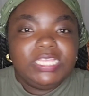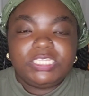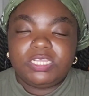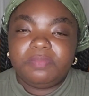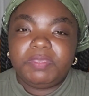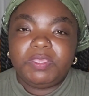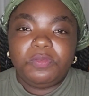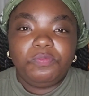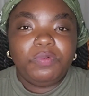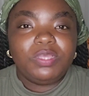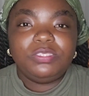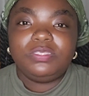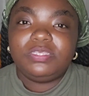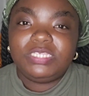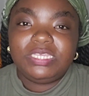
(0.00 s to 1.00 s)
It's going to be
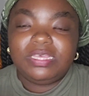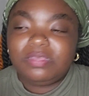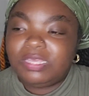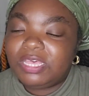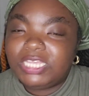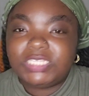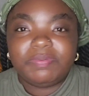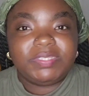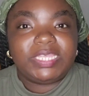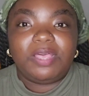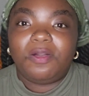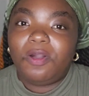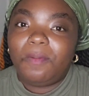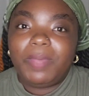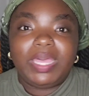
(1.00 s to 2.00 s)
one customer that's
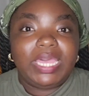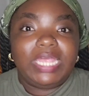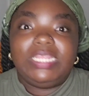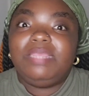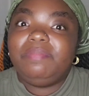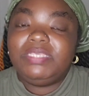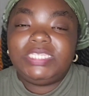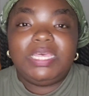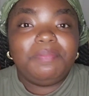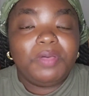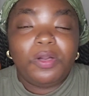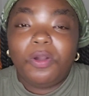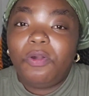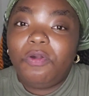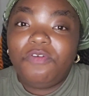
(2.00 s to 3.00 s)
like, oh my God, let me tell
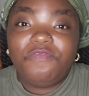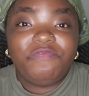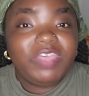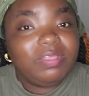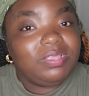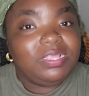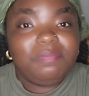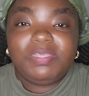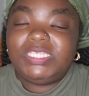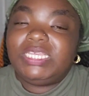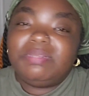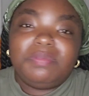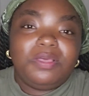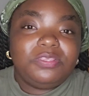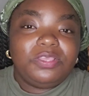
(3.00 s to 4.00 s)
my whole family. Let me
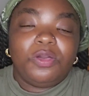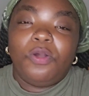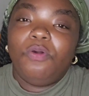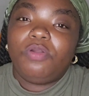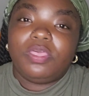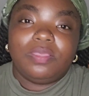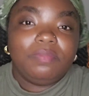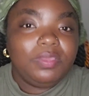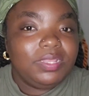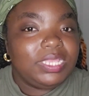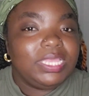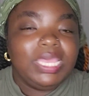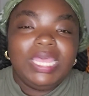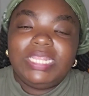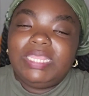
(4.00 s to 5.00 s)
tell the whole
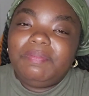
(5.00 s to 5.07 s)
community.